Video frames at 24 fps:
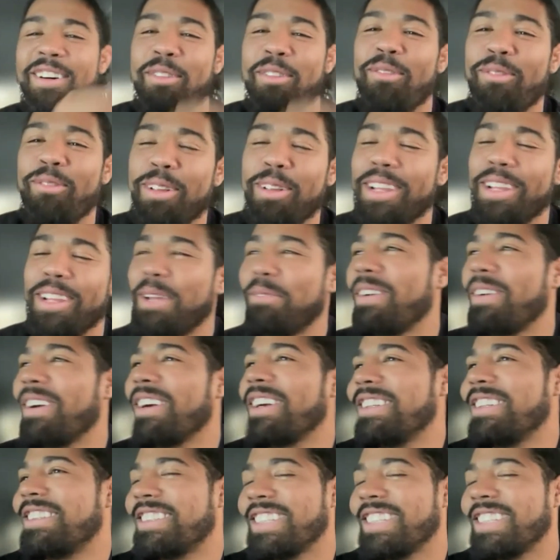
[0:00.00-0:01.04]
well, like
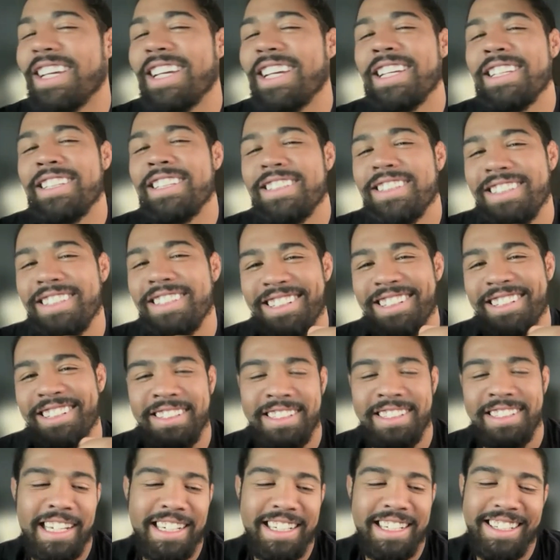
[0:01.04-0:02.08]
Barry said, you know,
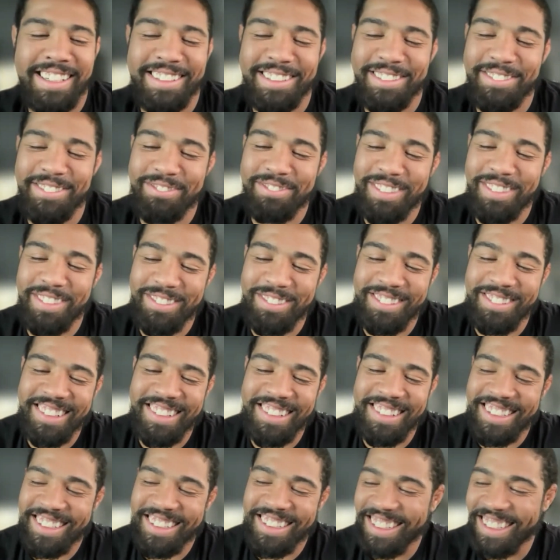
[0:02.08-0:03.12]
that I'd hit him
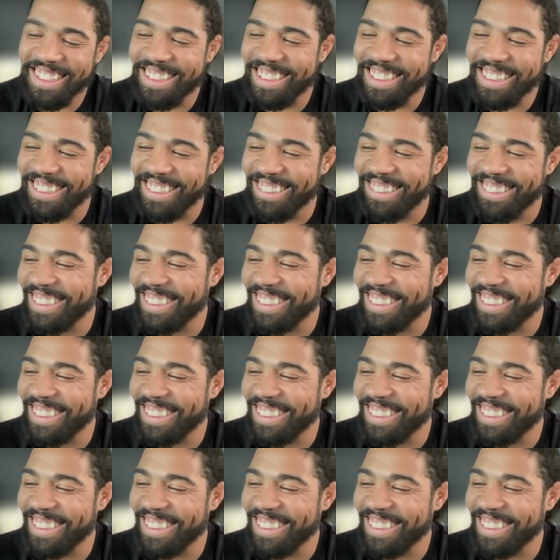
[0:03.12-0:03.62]
before, you know.